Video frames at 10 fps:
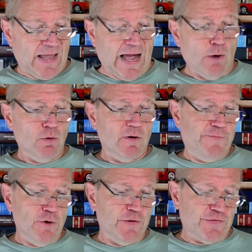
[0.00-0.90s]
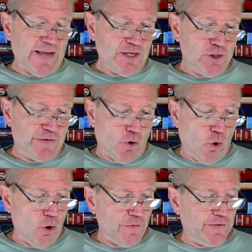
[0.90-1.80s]
Our review of the statute as a
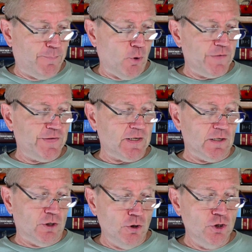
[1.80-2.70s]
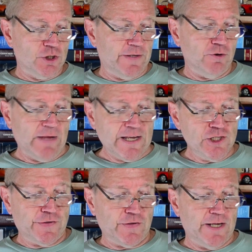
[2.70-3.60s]
whole supports the conclusion that the
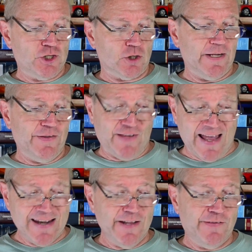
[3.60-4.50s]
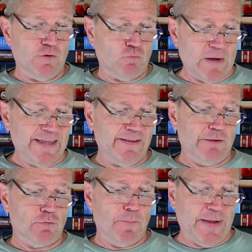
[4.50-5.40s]
legislature intended to
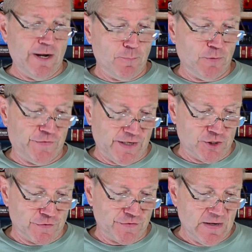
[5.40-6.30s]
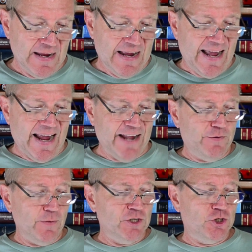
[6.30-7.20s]
regulate repair procedures and
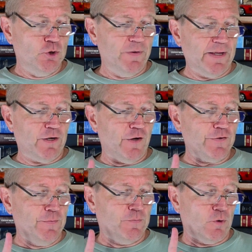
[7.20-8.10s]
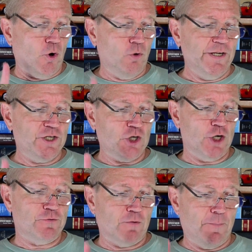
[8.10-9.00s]
to ensure that customers were only
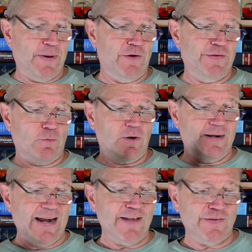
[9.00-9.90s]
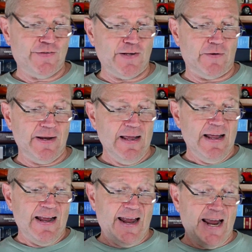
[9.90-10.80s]
charged for repairs that were necessary
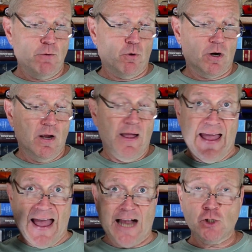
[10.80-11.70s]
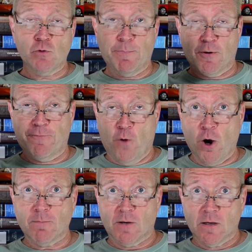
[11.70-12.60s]
and were actually
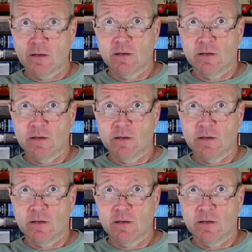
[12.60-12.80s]
performed,